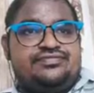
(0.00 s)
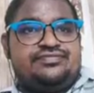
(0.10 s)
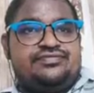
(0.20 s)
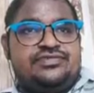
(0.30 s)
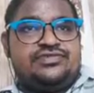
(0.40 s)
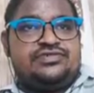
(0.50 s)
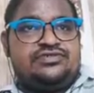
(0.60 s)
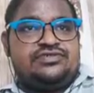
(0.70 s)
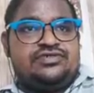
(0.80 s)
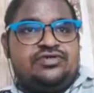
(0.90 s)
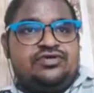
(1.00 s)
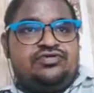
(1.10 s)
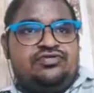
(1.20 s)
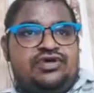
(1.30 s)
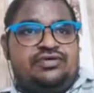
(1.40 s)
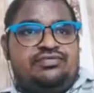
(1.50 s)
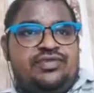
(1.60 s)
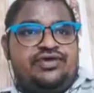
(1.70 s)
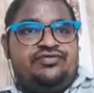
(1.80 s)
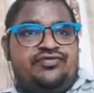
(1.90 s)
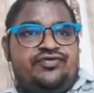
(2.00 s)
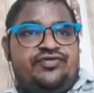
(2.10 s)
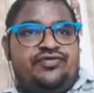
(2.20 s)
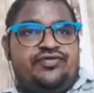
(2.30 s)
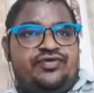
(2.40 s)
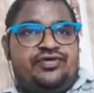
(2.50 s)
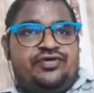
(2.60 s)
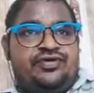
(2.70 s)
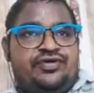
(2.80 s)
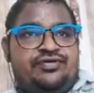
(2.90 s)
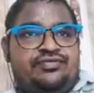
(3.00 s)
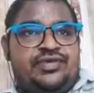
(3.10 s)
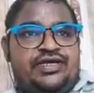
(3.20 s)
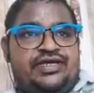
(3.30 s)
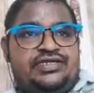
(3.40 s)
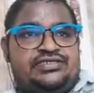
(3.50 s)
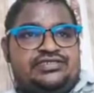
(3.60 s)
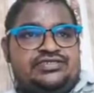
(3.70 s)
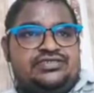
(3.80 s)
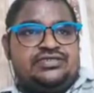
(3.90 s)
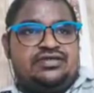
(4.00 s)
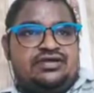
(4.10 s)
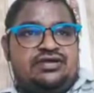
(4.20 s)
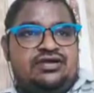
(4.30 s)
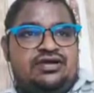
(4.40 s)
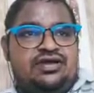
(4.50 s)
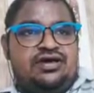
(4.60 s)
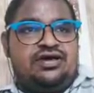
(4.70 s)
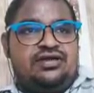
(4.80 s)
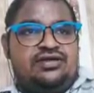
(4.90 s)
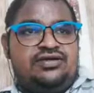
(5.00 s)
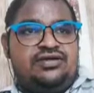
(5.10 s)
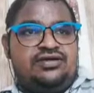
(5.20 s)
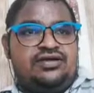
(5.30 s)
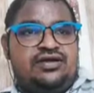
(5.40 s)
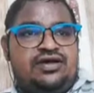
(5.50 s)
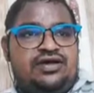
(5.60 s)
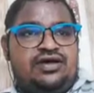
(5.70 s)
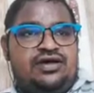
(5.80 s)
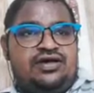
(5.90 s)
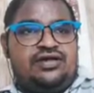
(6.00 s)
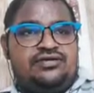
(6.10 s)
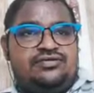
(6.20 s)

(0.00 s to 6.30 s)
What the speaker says: into 1 by 4 minus ln r.